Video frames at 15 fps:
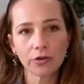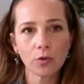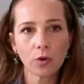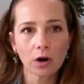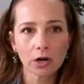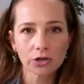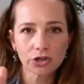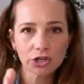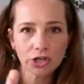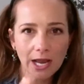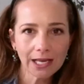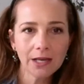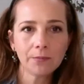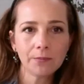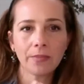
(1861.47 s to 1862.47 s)
you are
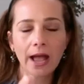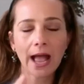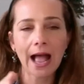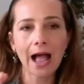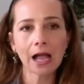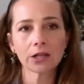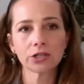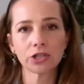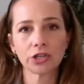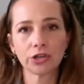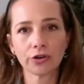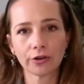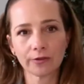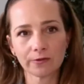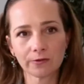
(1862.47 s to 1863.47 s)
checking back to
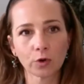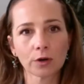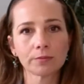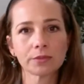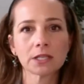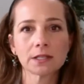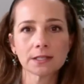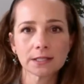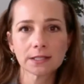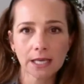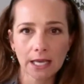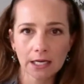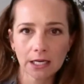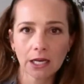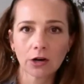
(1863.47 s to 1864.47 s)
your informed
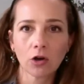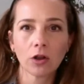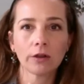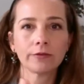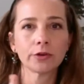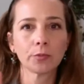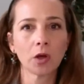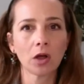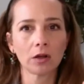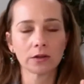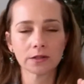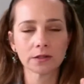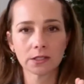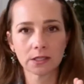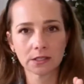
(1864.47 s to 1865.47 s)
consent and all of your
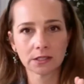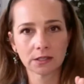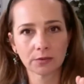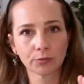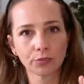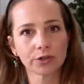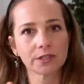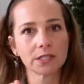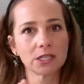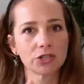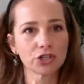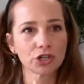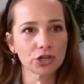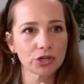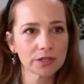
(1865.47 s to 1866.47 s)
policies and
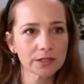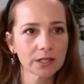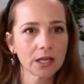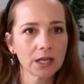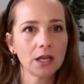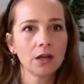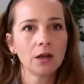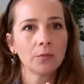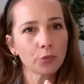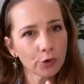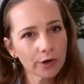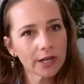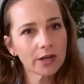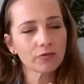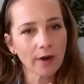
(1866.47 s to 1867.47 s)
procedures
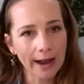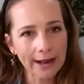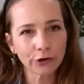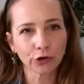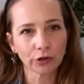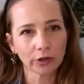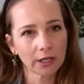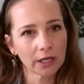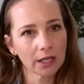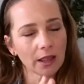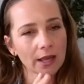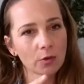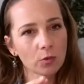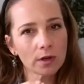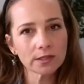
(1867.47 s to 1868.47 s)
pretty regularly,
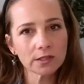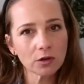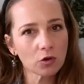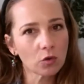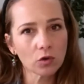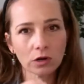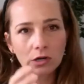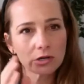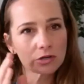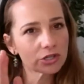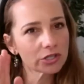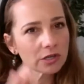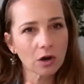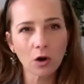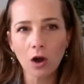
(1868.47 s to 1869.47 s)
like once a quarter,
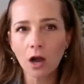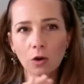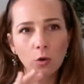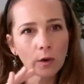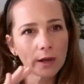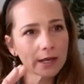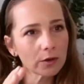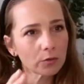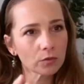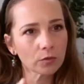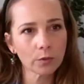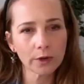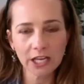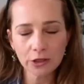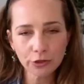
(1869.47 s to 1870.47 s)
just a quick
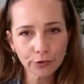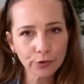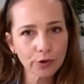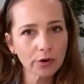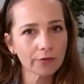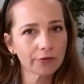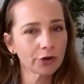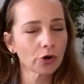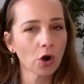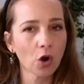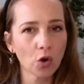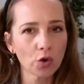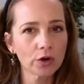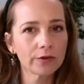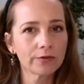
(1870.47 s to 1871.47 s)
read through of your
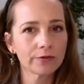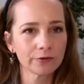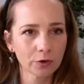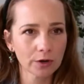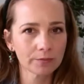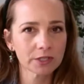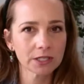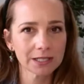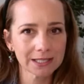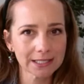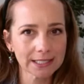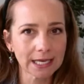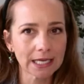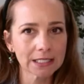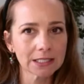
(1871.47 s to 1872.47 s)
own informed
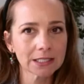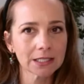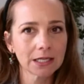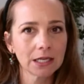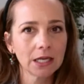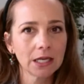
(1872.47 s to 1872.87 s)
consent